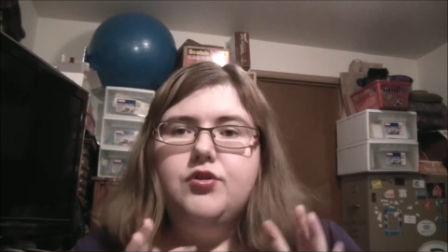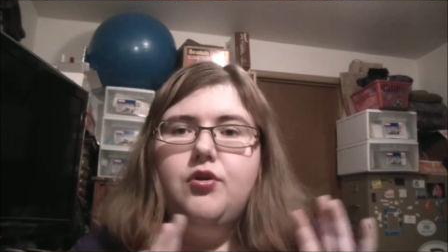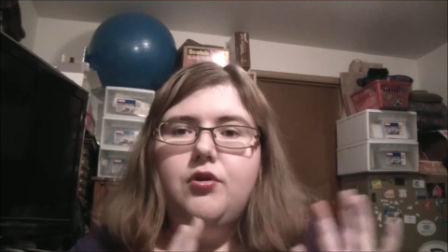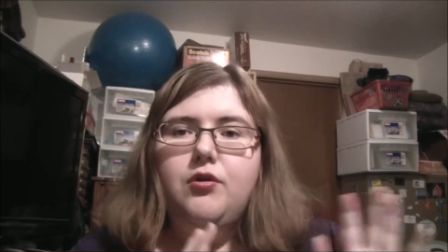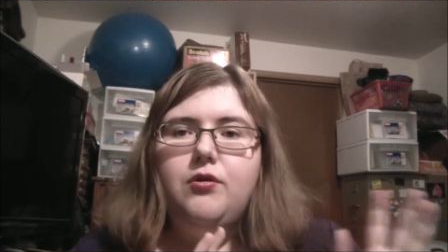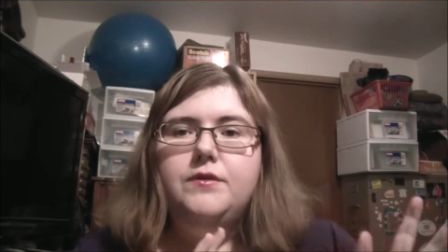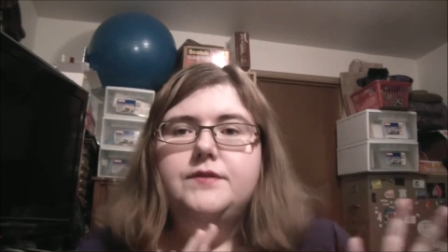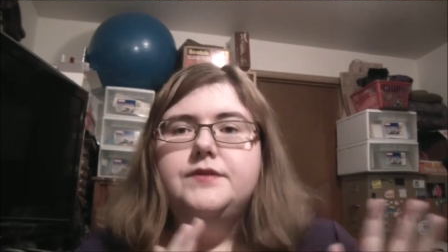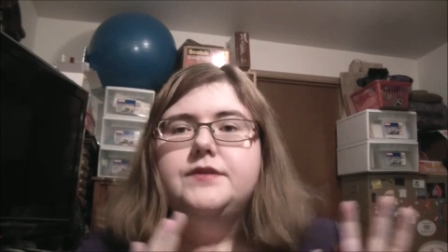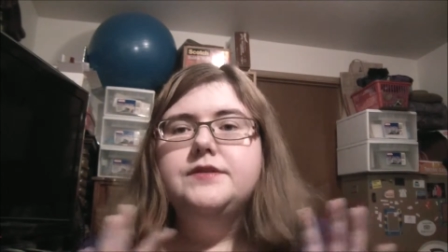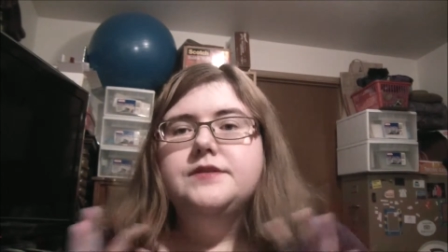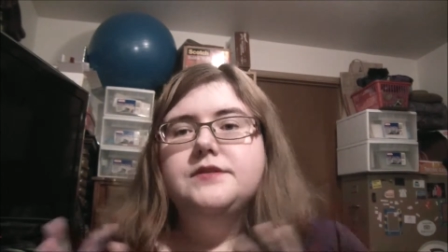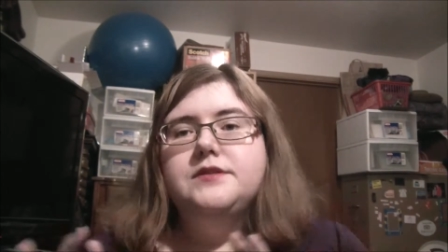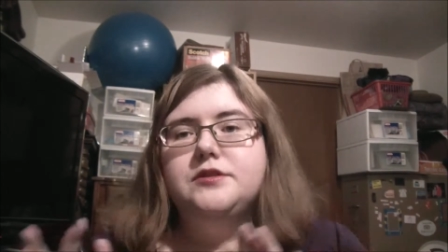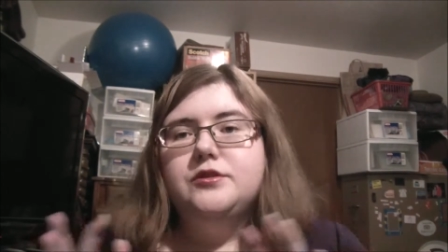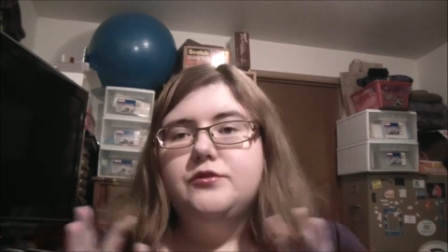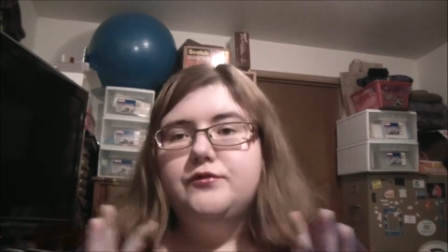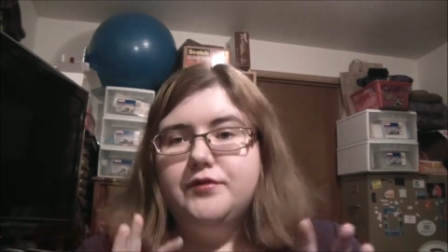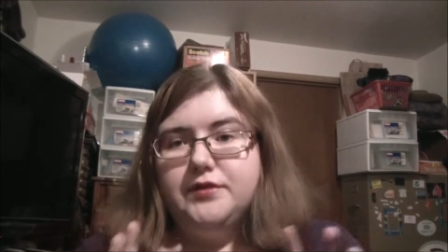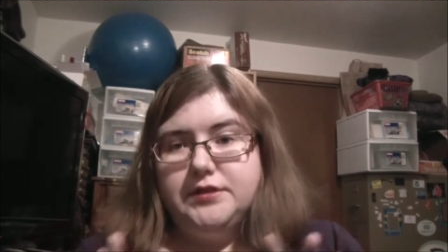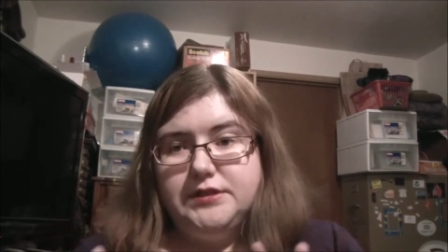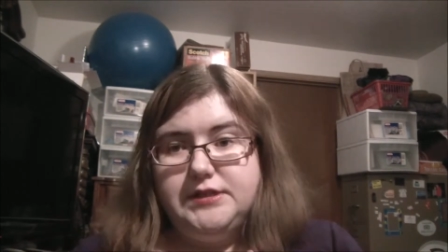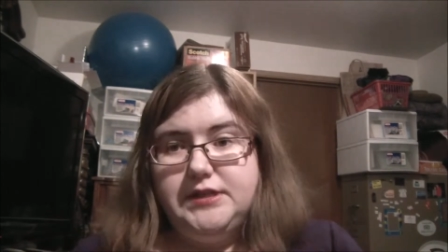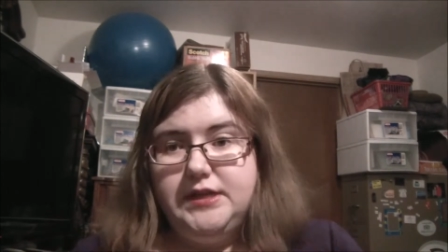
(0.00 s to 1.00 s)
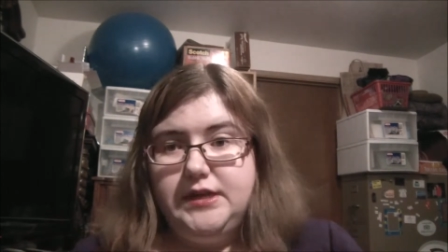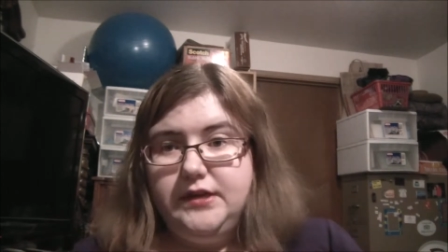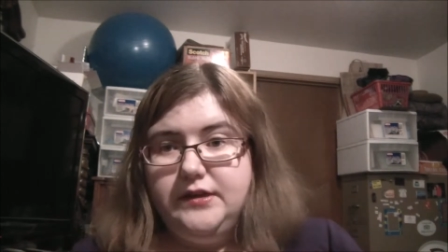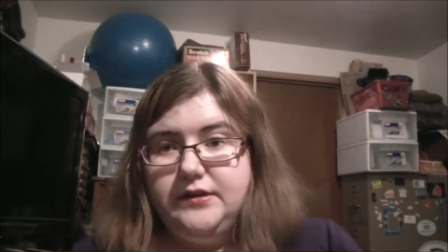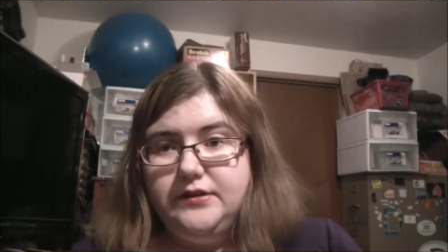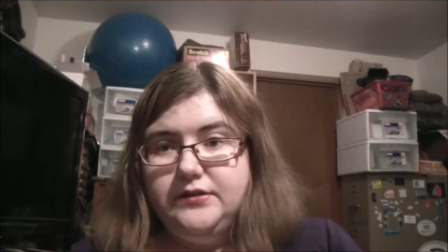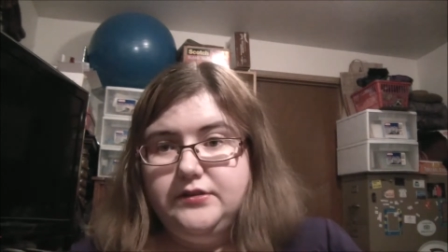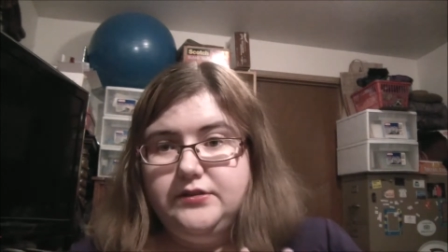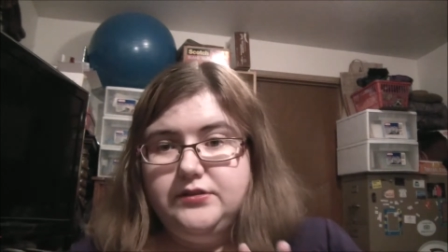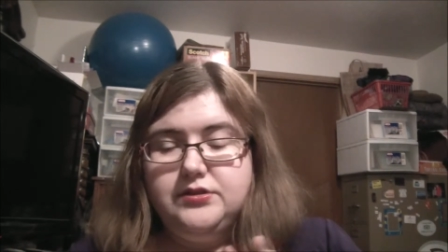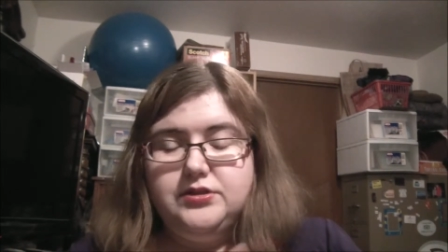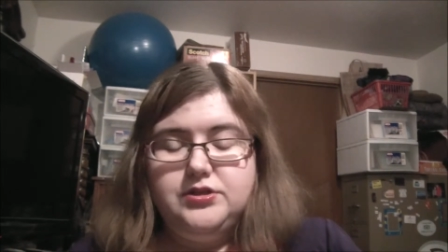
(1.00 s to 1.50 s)
the gold and silver
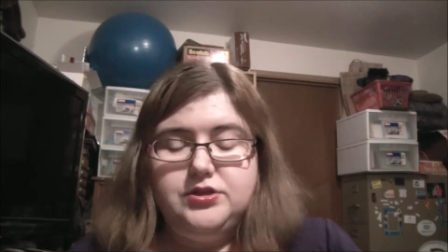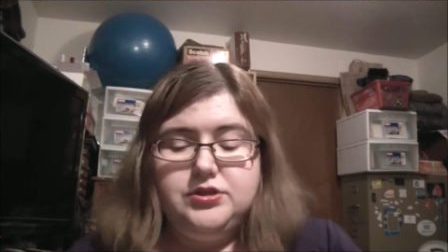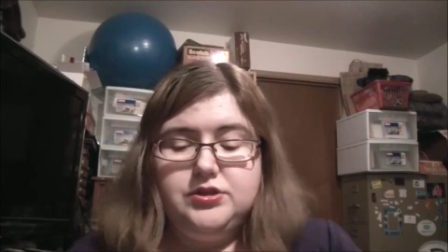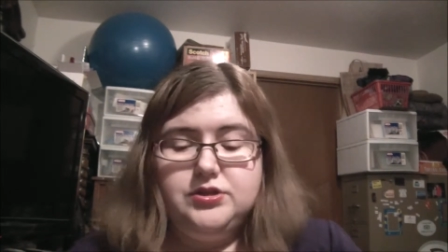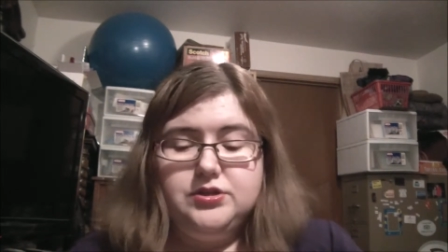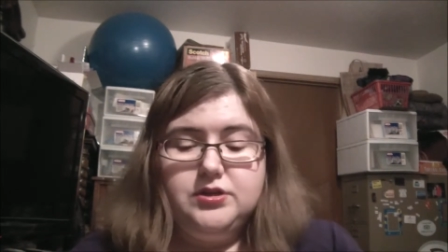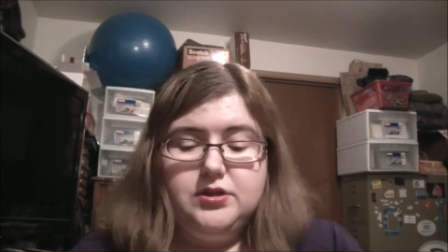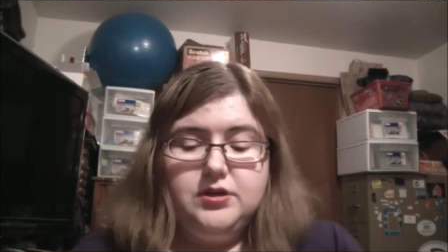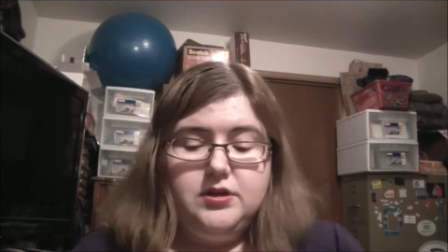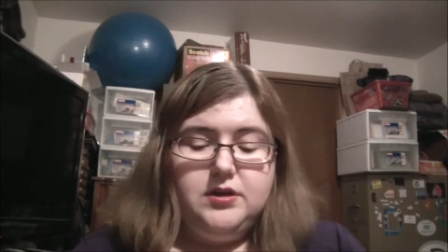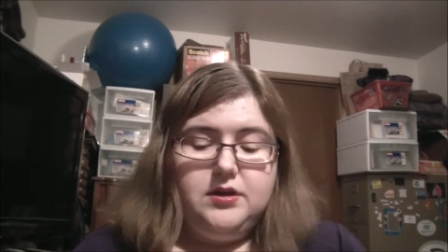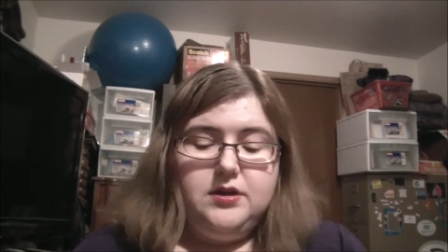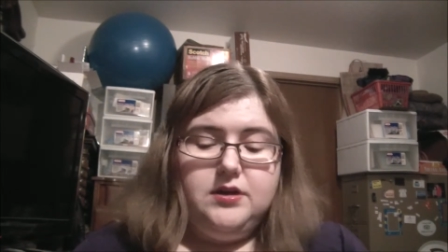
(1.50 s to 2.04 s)
tinge.